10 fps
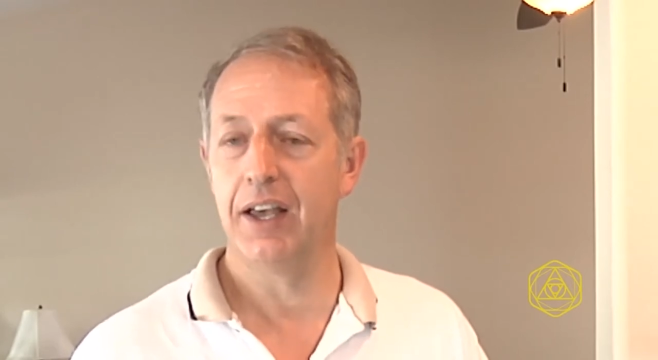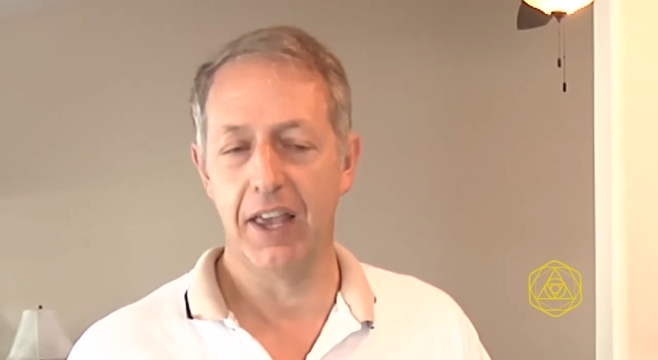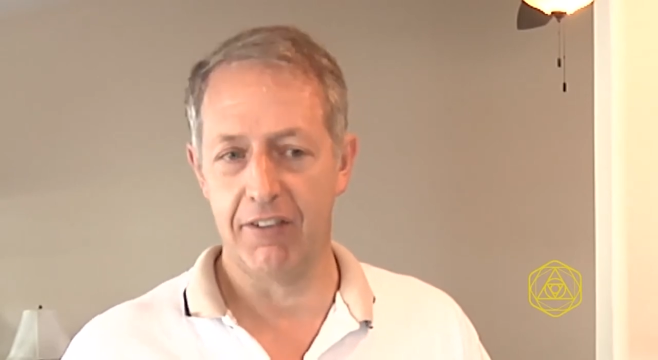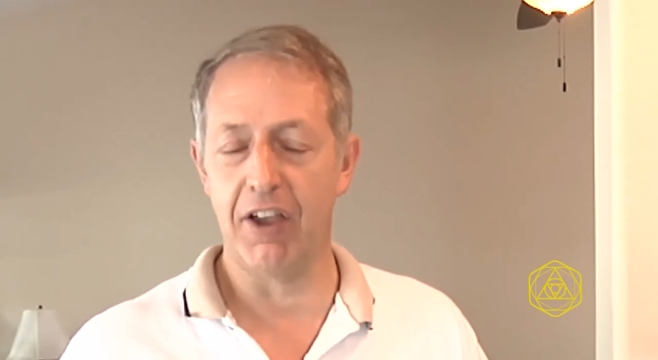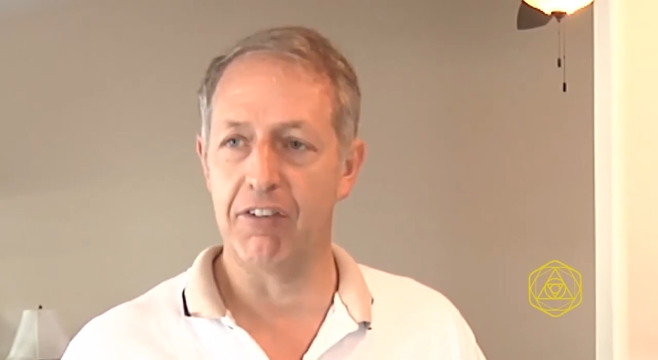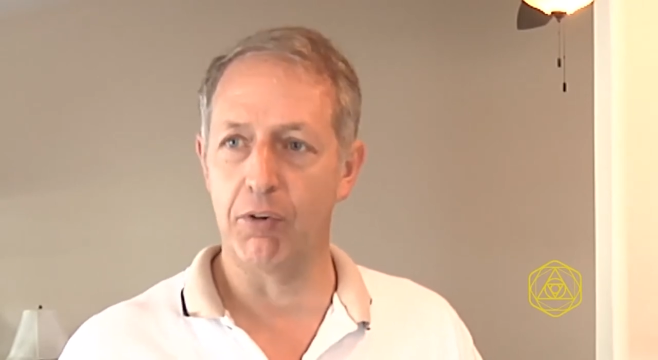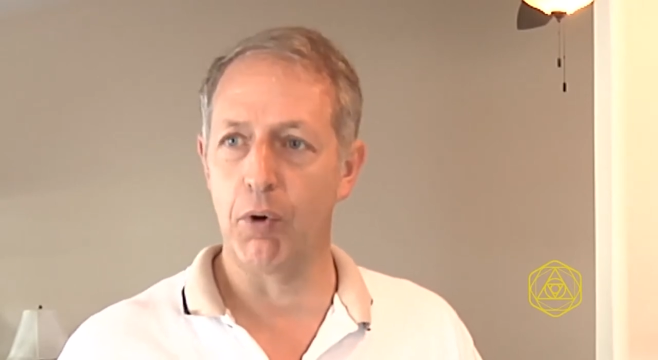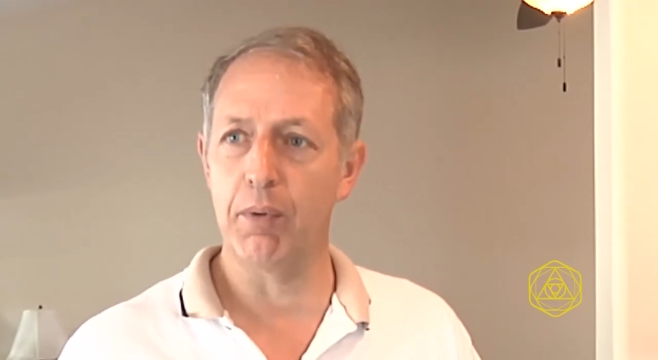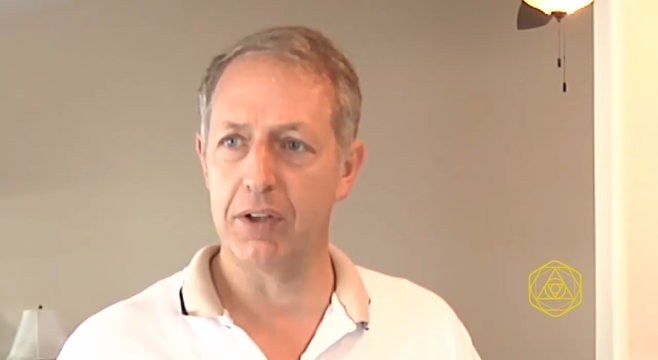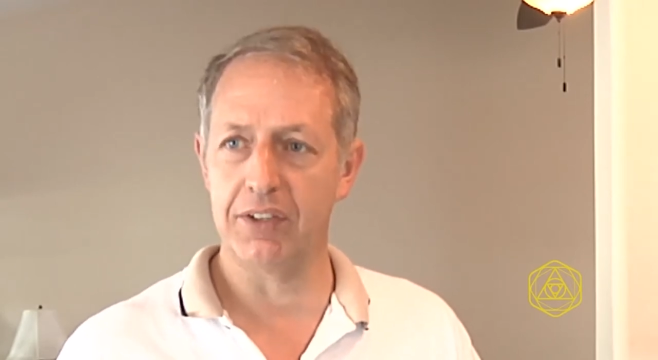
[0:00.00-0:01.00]
If you have a
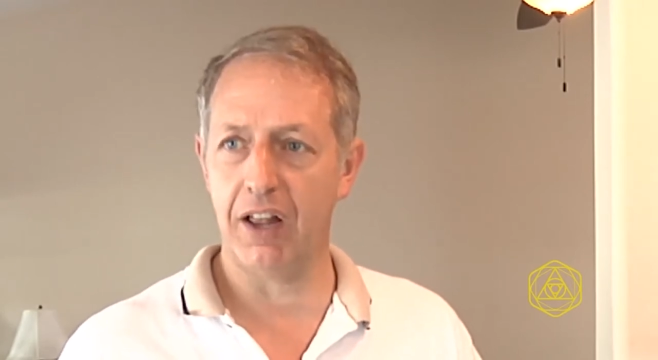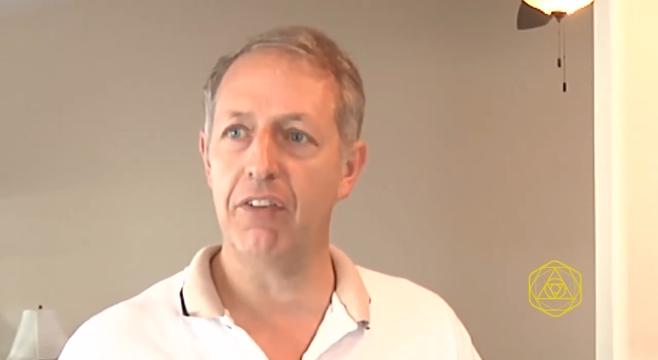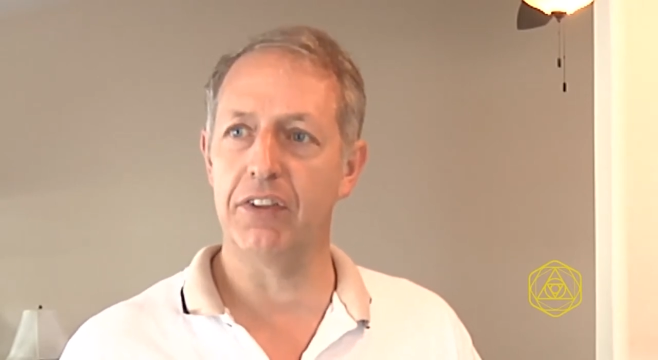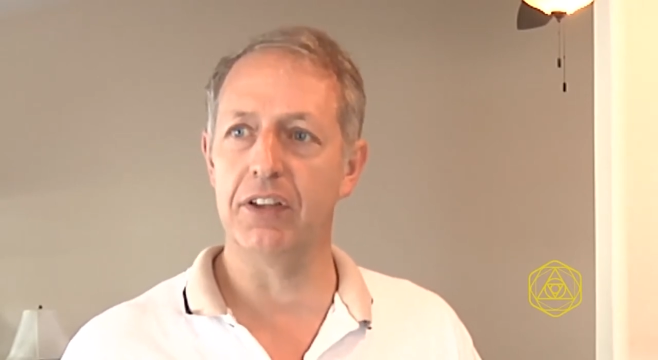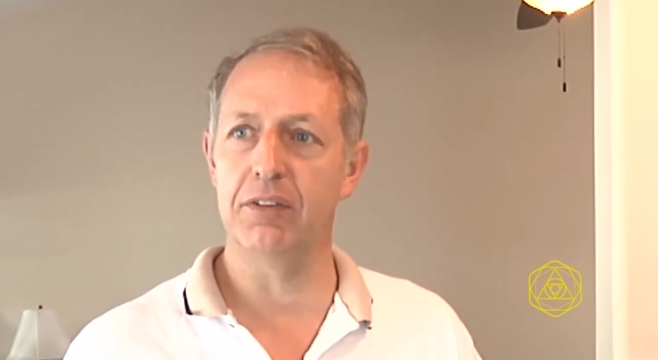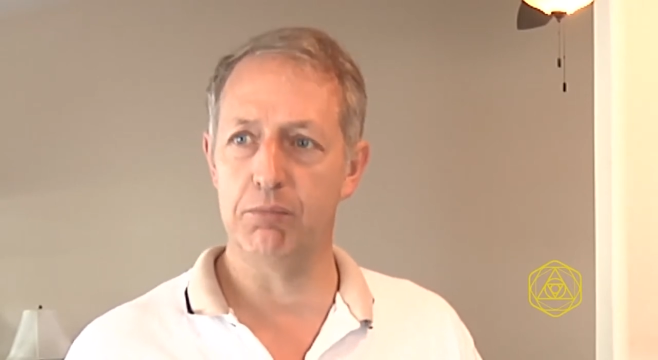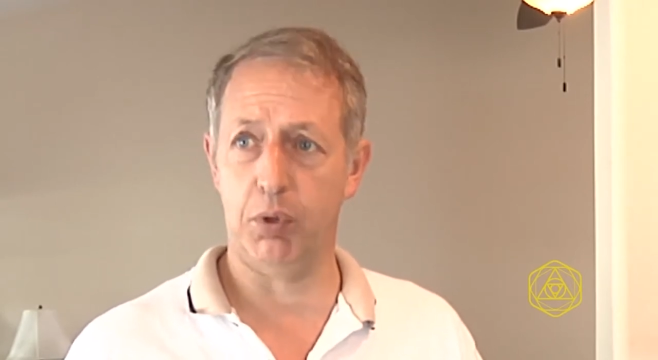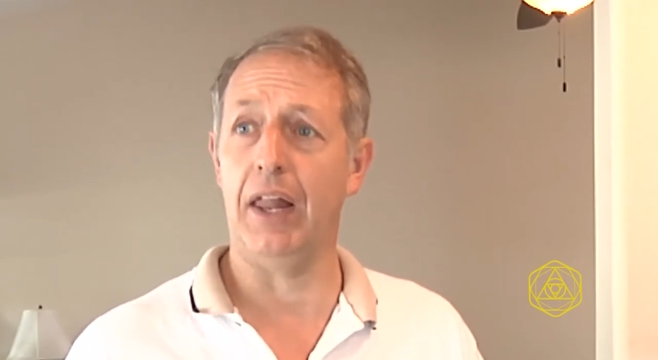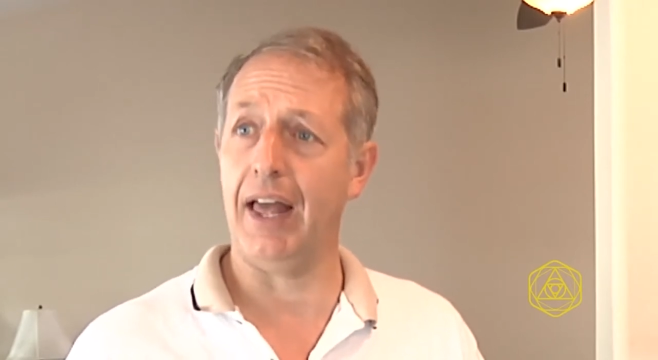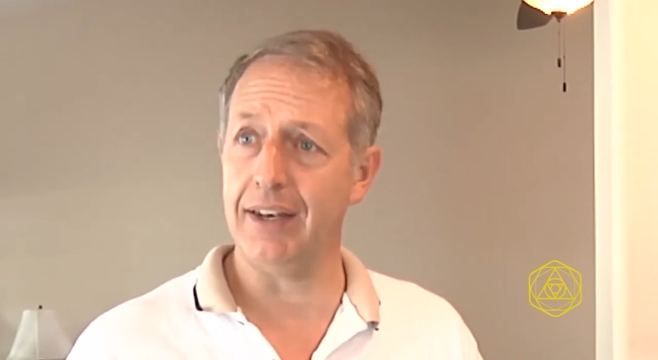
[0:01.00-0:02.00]
robust, healthy
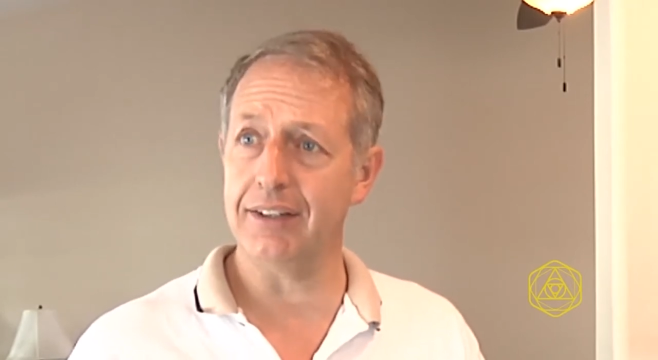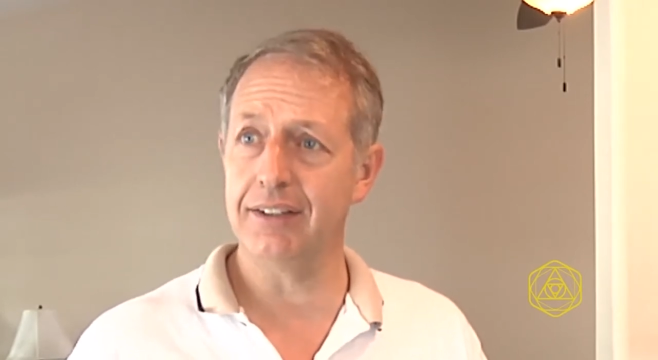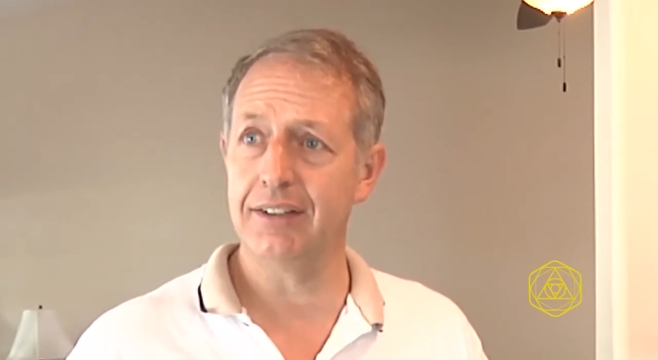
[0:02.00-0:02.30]
plant,